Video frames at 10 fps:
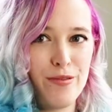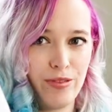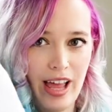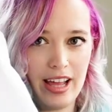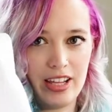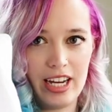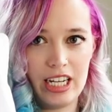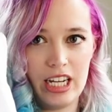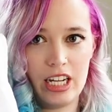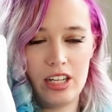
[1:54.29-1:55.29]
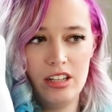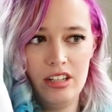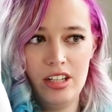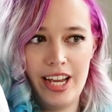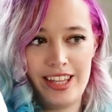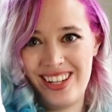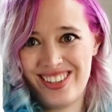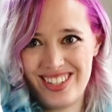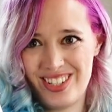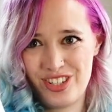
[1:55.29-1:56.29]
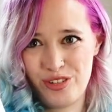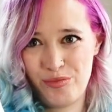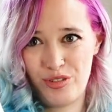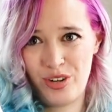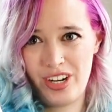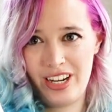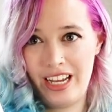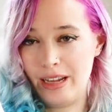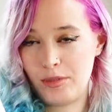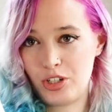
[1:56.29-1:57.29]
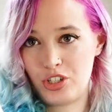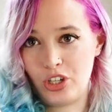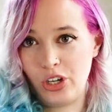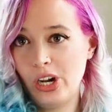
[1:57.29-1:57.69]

flatlining I think that's the term for it. I'm not sure.